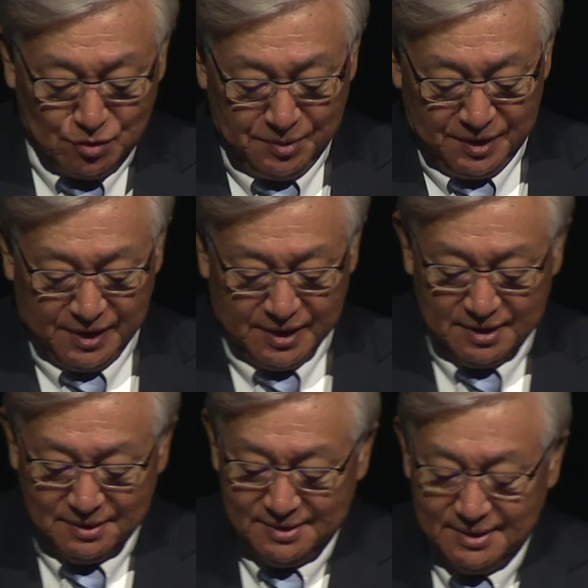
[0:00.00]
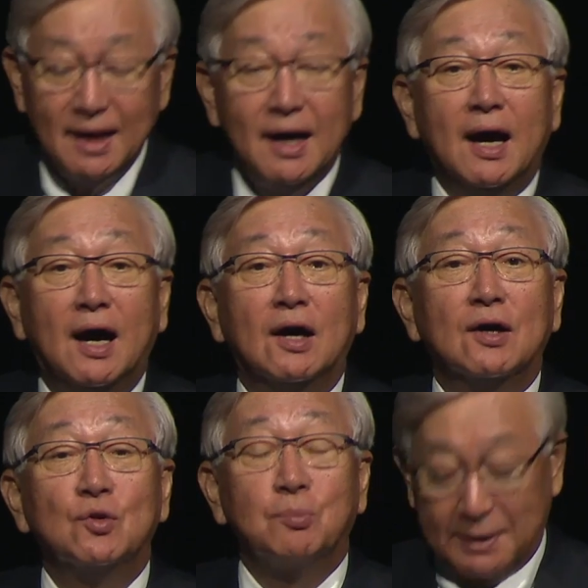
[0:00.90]
to be here
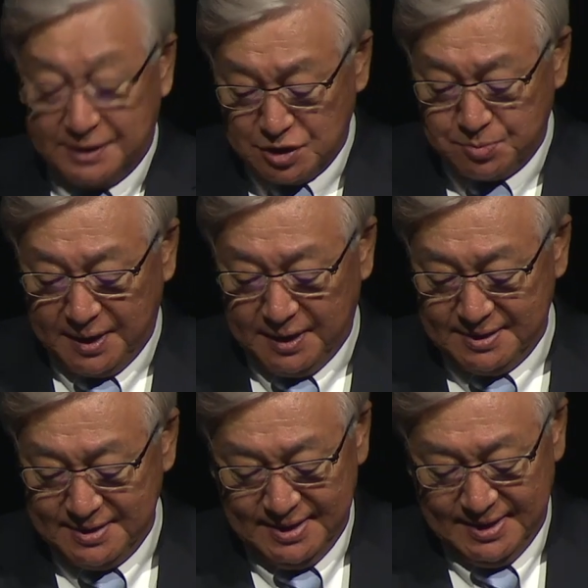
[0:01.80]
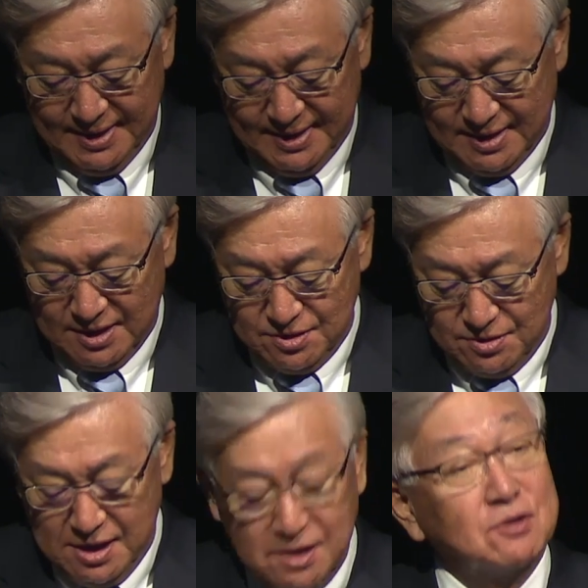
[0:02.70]
to participate in the
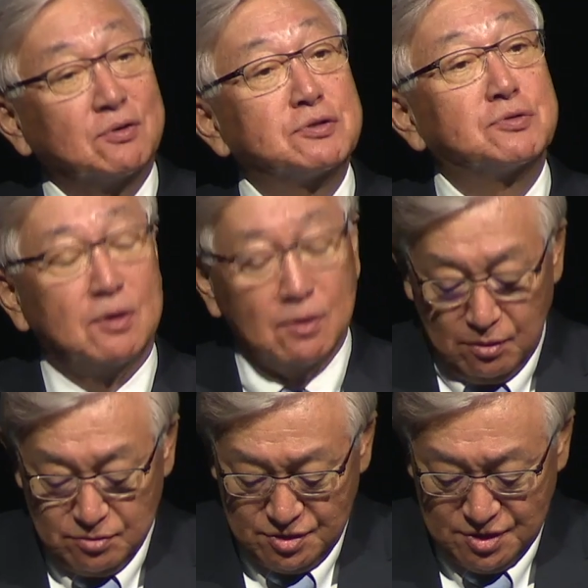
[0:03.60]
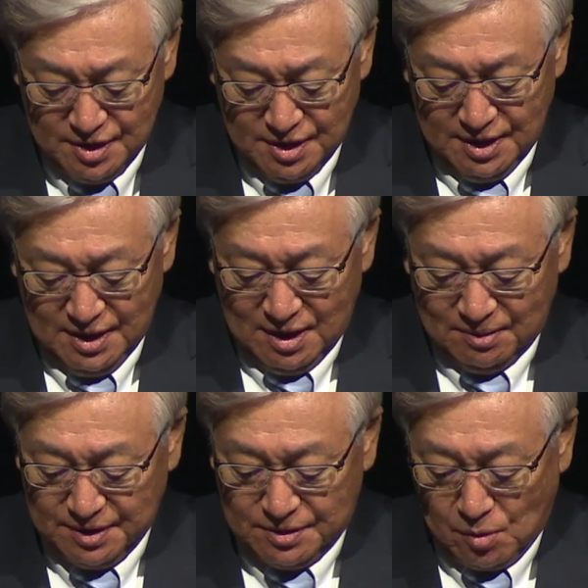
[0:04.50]
international launch of
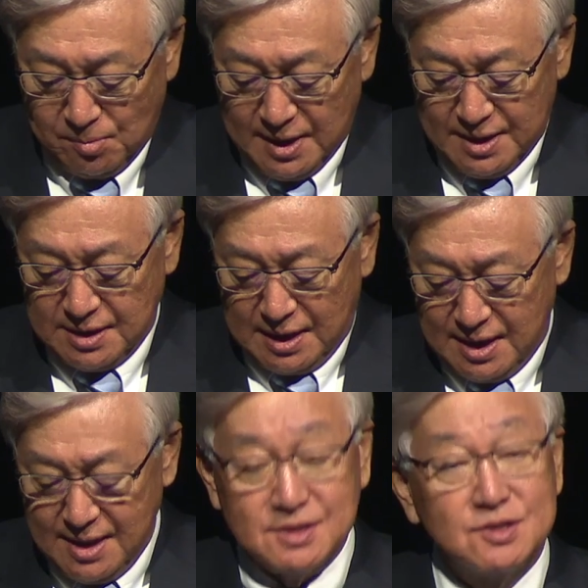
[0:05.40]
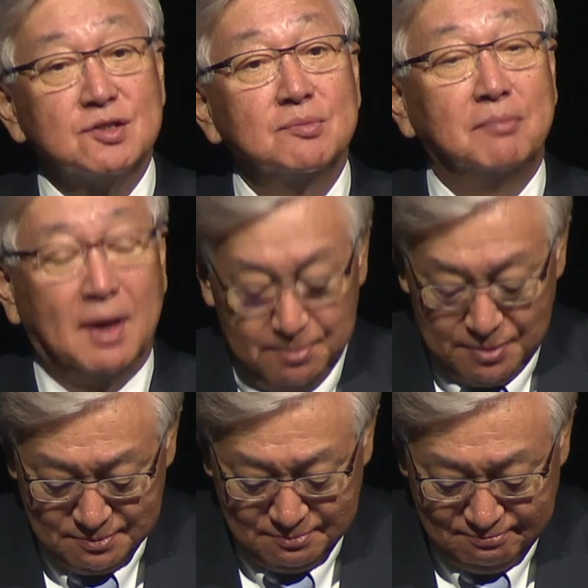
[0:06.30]
the Global Health Alliance
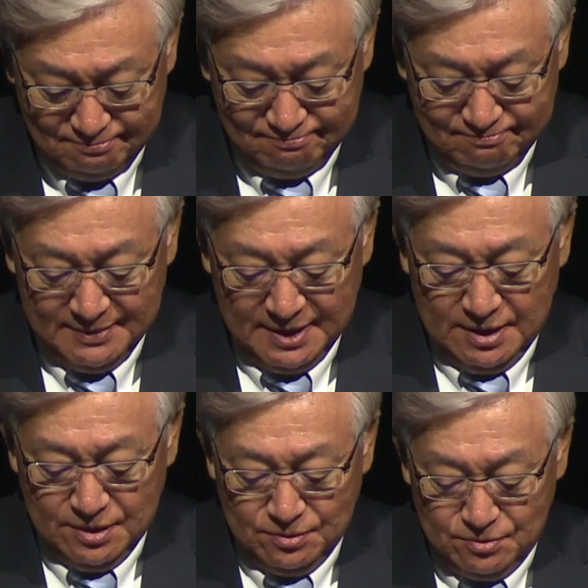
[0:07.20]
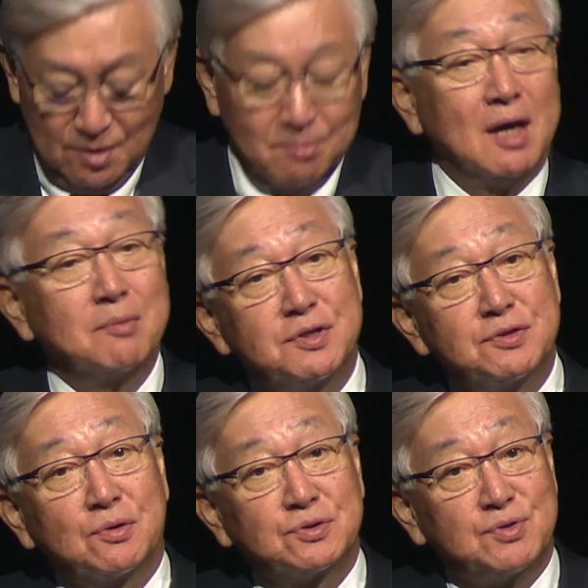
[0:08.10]
Melbourne during my visit
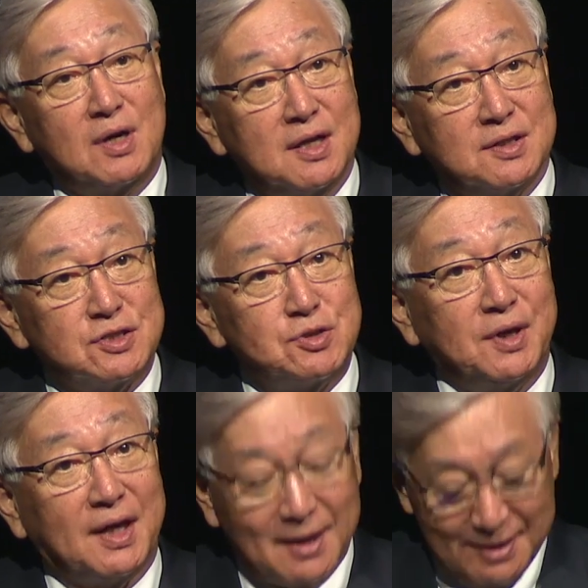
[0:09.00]
to Australia this week.